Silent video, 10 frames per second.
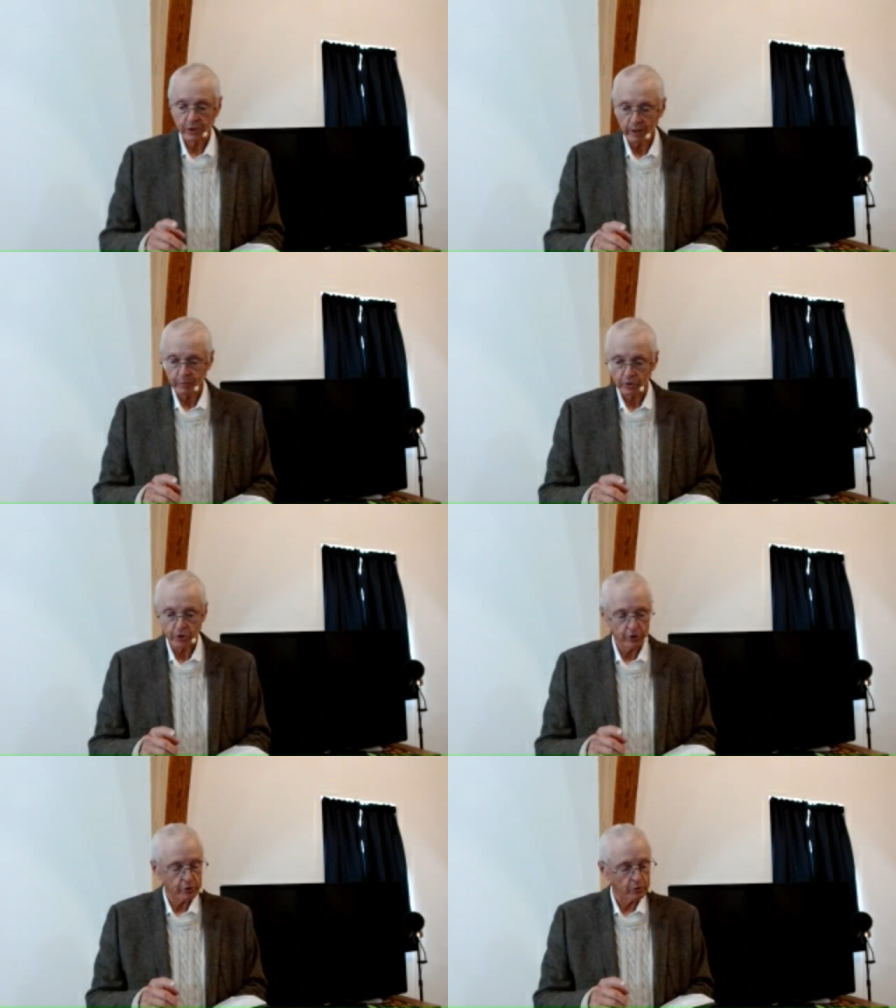chapter
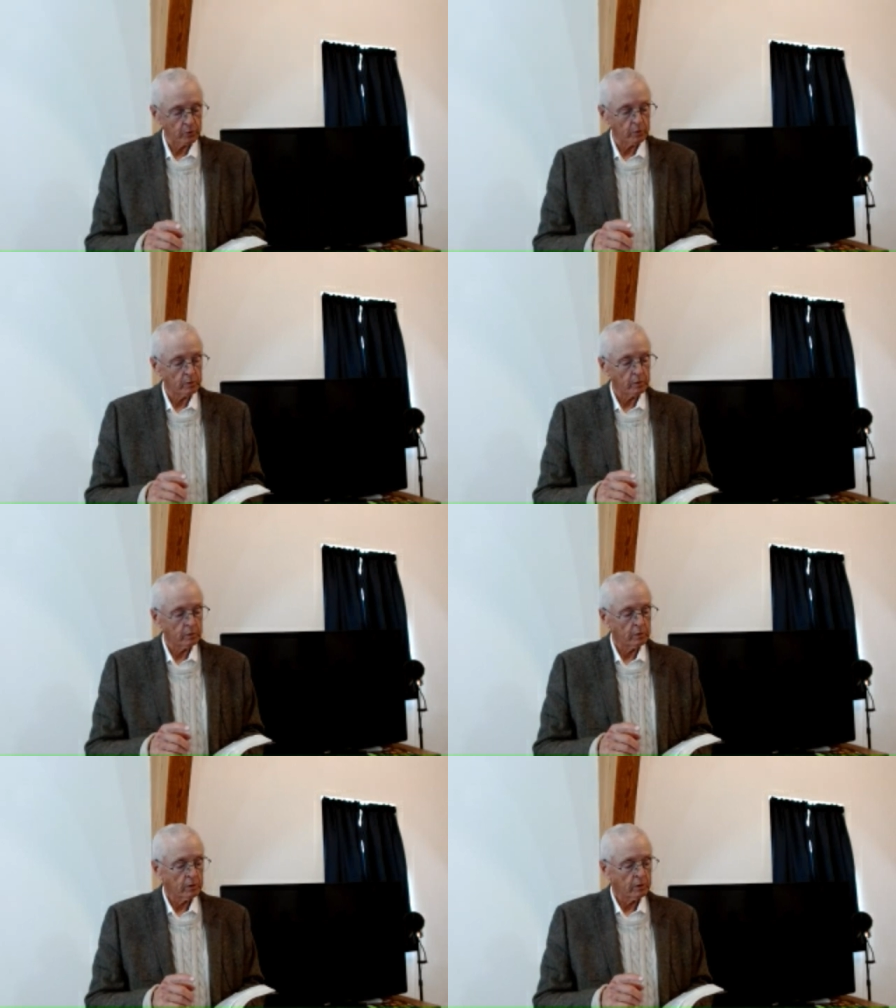2
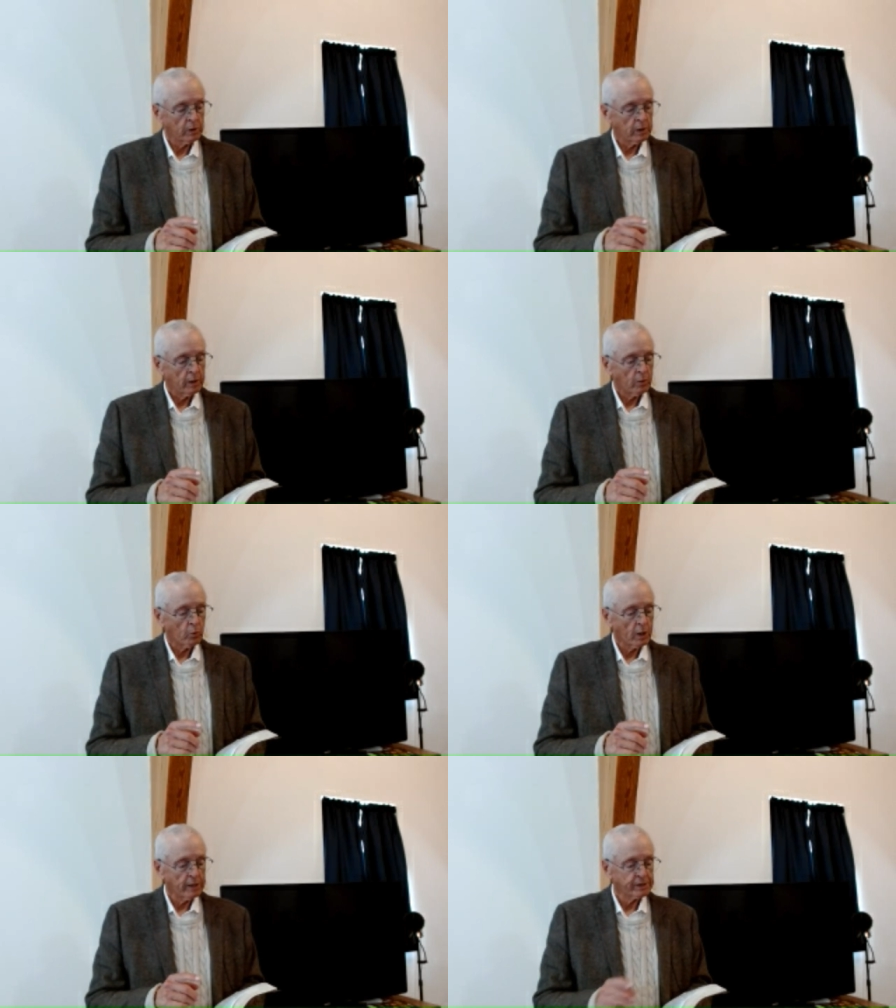
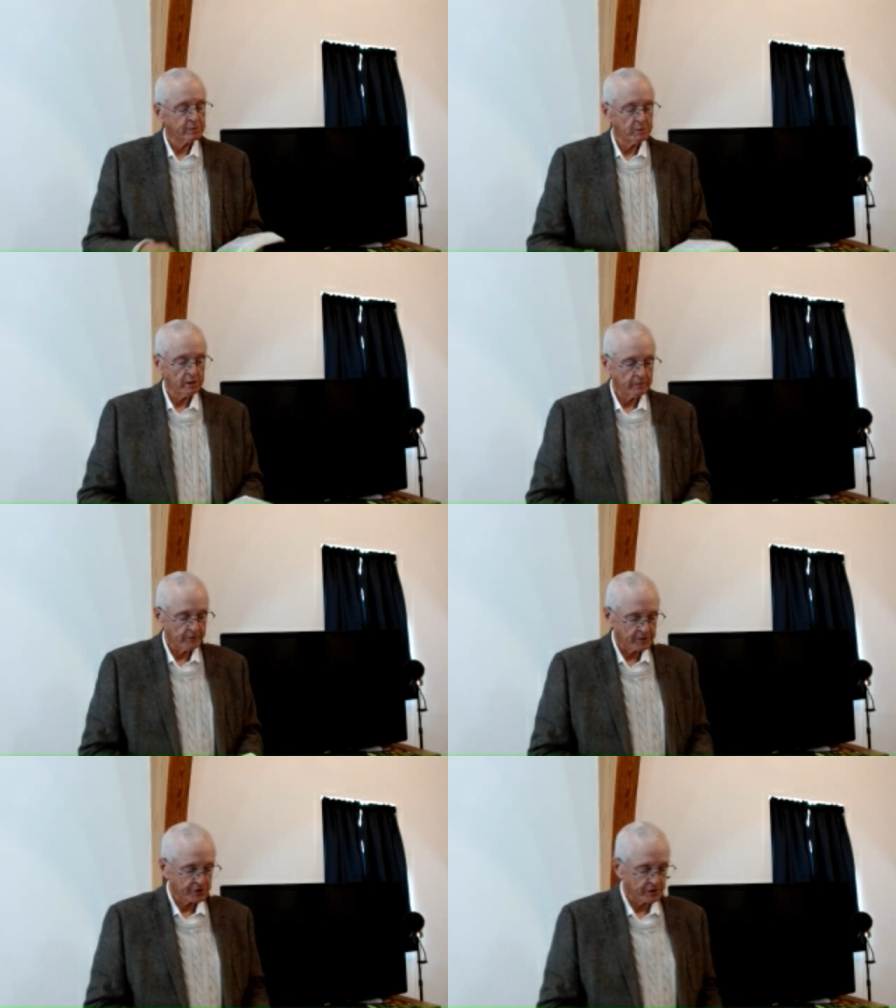Wise men
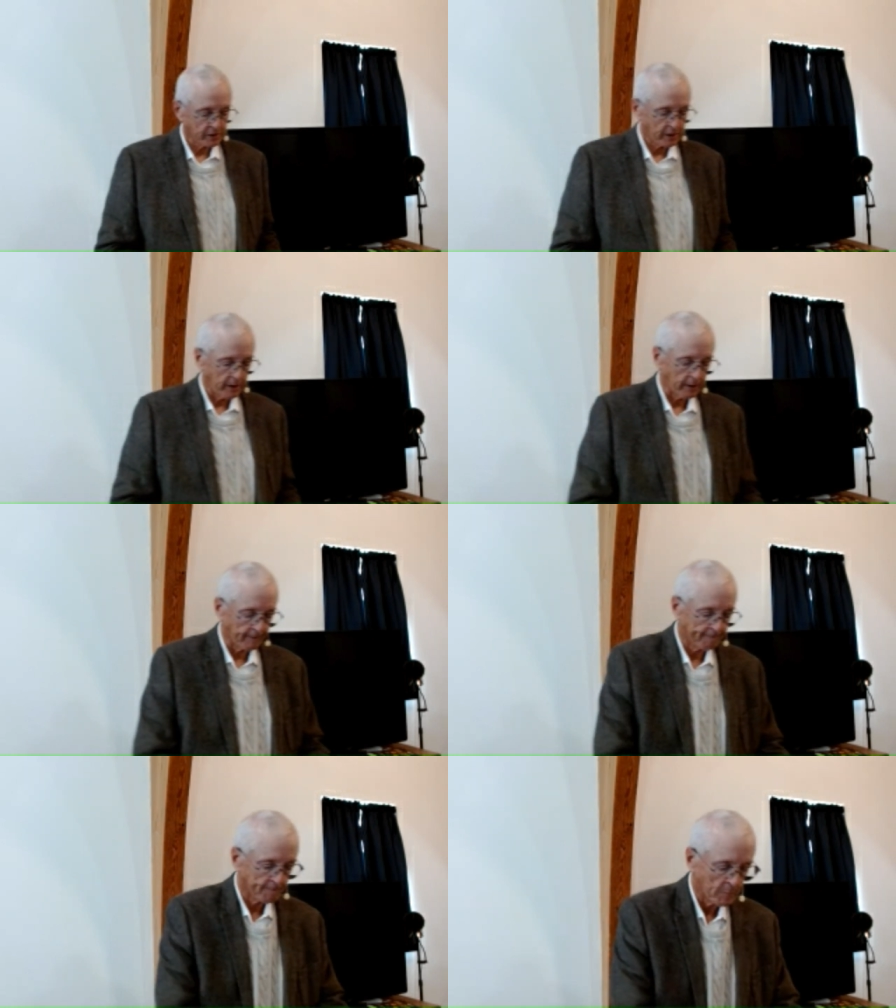visit the king.